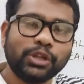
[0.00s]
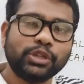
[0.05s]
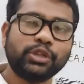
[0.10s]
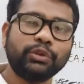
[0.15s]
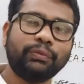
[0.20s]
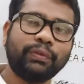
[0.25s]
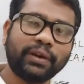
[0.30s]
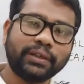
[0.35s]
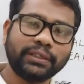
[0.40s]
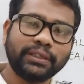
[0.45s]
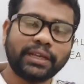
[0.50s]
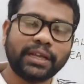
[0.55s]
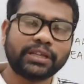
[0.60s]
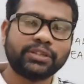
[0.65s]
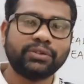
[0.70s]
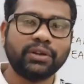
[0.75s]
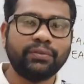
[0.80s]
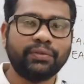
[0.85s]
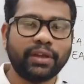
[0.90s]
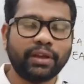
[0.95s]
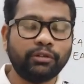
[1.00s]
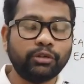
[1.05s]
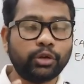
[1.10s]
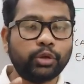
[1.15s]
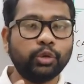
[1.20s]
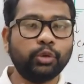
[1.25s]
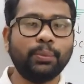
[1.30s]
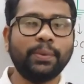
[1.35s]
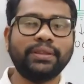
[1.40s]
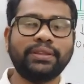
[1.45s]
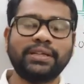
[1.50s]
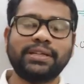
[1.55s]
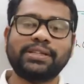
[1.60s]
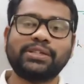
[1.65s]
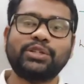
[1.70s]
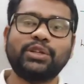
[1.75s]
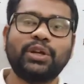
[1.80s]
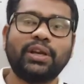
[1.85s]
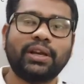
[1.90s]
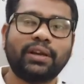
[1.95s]
So for that actually, we have two
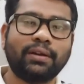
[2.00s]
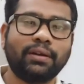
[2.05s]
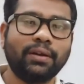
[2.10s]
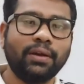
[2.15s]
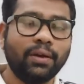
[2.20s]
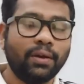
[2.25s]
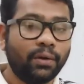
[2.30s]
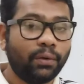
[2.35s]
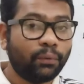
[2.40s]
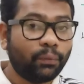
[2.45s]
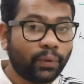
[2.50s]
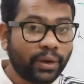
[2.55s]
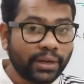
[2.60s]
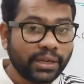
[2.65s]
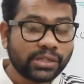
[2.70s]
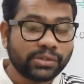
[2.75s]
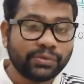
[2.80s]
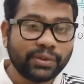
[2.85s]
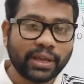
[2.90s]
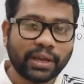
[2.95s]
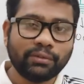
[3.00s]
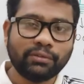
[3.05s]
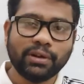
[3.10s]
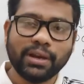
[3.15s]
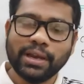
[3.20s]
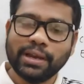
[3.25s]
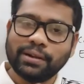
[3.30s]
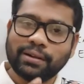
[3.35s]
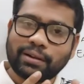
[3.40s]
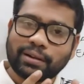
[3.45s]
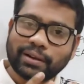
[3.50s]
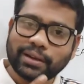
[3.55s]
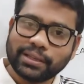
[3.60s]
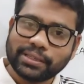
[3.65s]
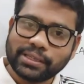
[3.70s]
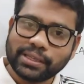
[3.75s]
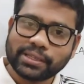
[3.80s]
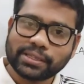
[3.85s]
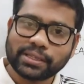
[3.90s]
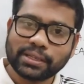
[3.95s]
methods, children. One is we have
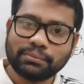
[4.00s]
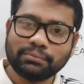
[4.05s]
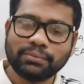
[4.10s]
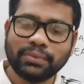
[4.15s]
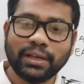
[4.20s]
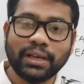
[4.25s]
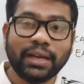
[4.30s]
tree system.